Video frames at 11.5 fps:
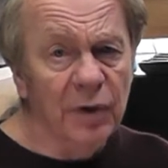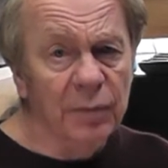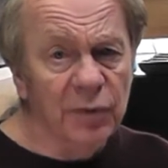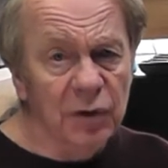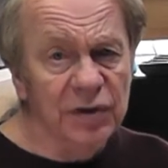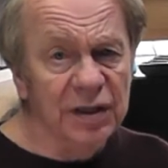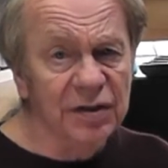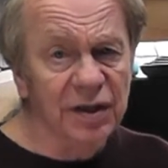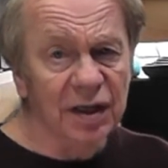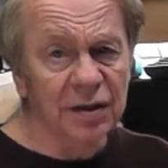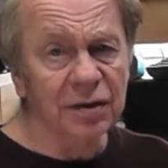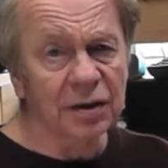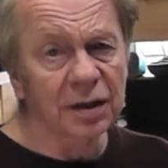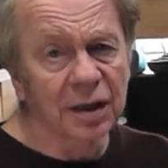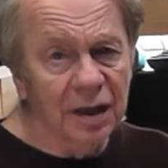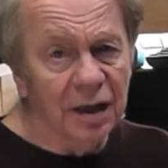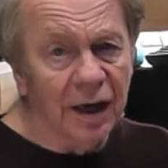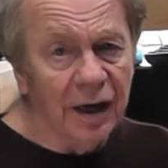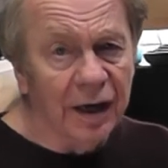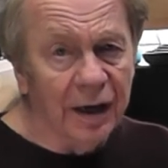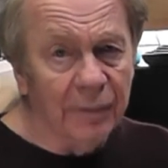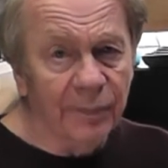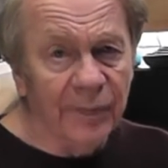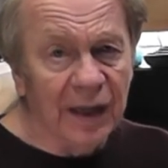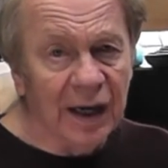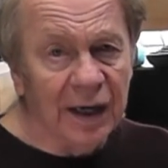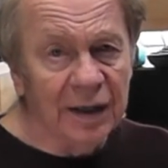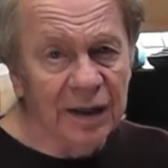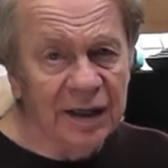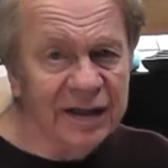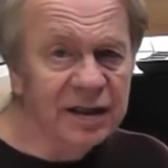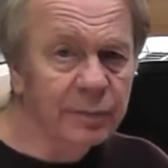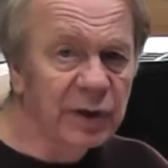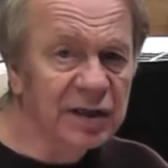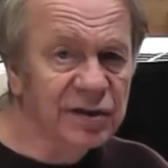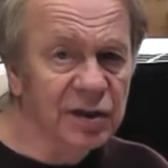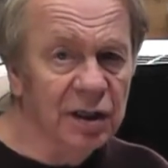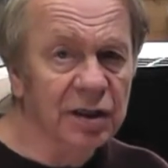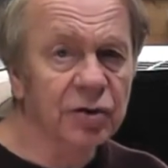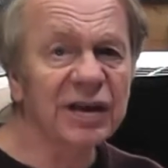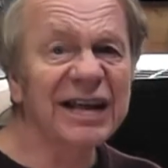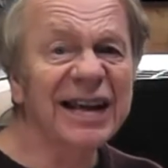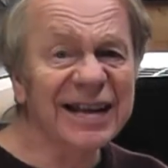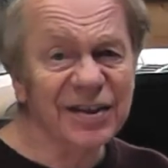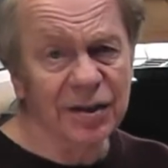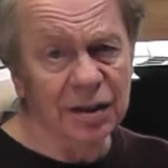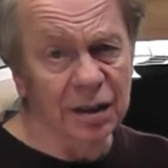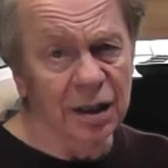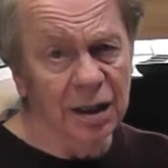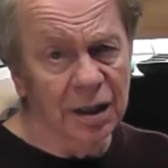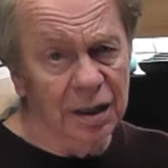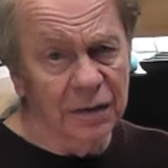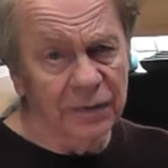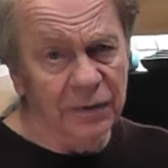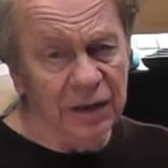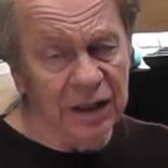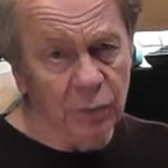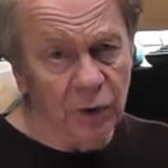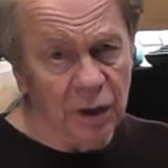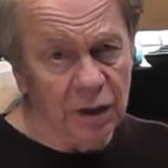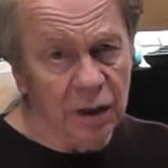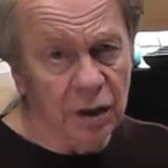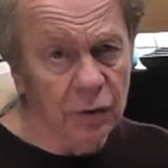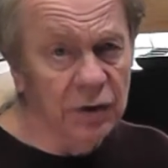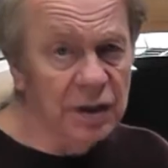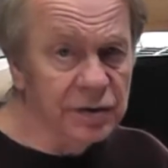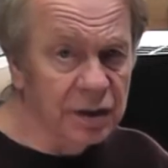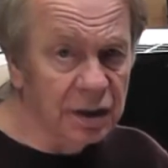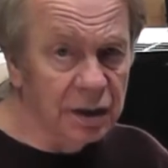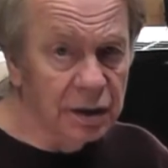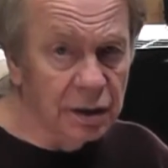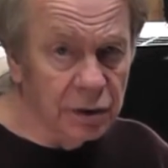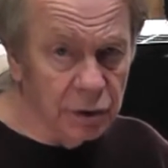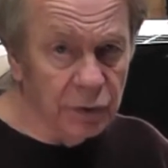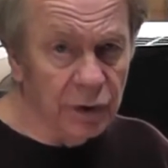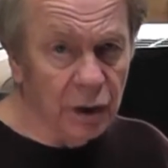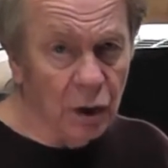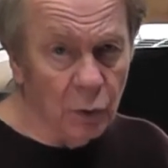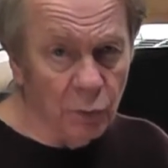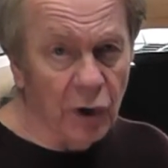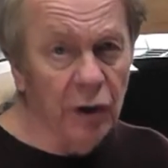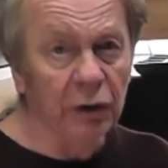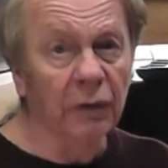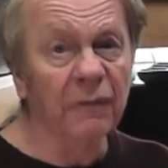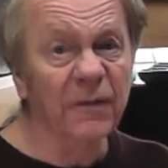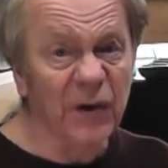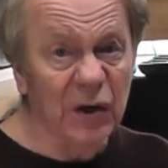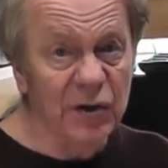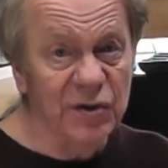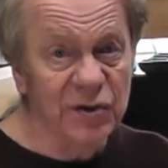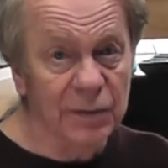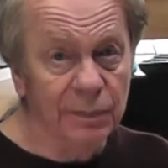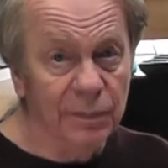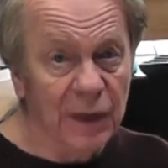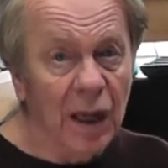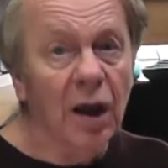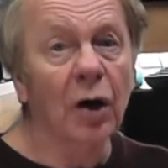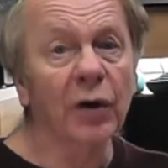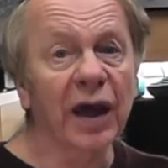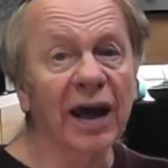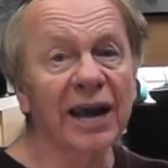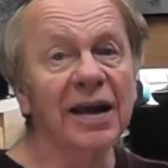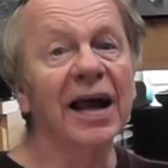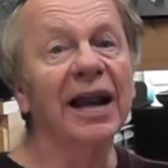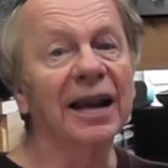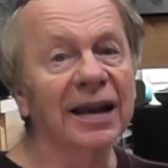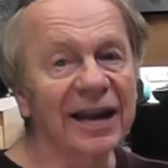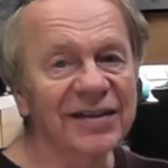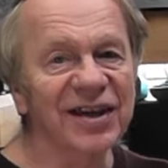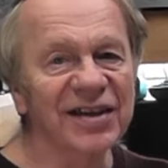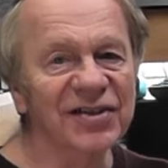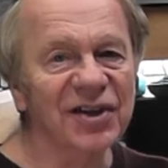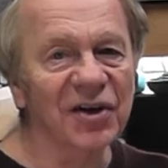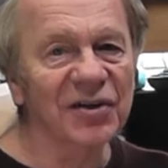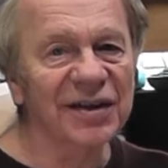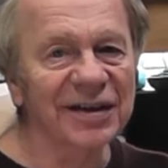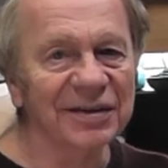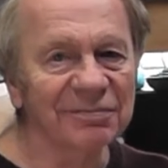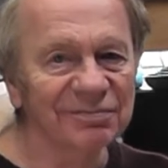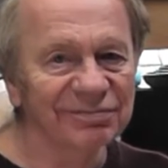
Music Centre, and let it be a solitary lesson for anyone who doesn't do their homework first. Okay, let's get started.